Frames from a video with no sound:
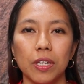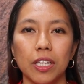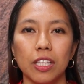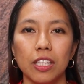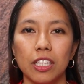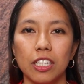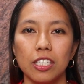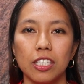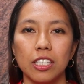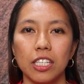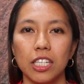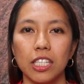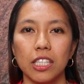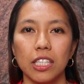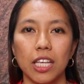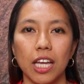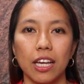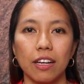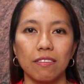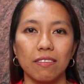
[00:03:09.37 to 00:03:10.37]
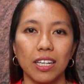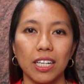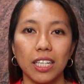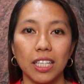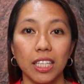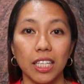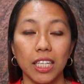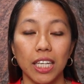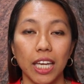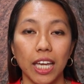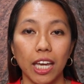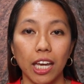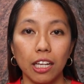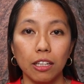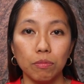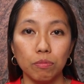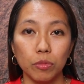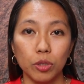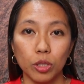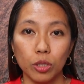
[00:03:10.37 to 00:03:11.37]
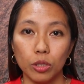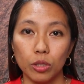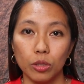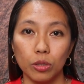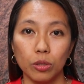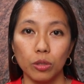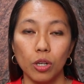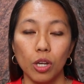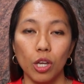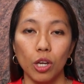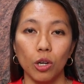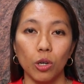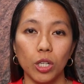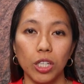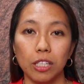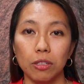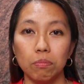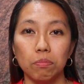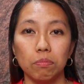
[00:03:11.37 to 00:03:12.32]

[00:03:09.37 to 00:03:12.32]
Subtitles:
it does not directly help you or